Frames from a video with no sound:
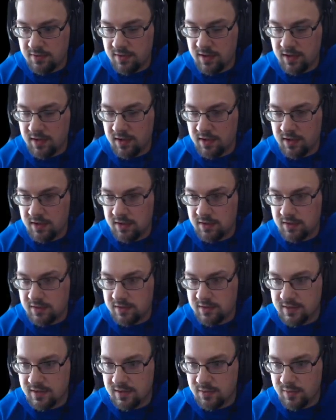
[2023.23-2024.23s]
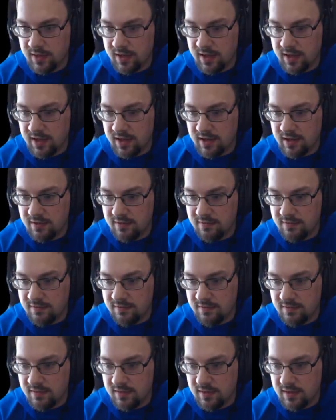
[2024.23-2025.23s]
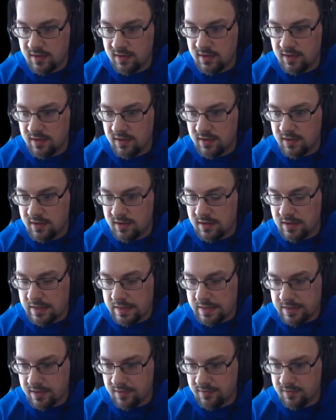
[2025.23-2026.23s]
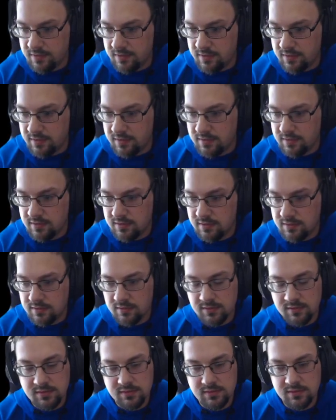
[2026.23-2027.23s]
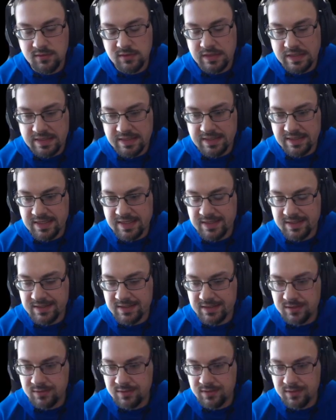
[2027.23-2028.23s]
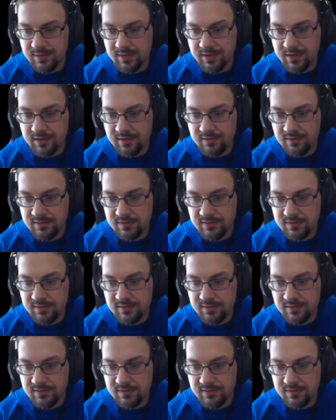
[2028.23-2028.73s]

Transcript: here until we have another, it's going to be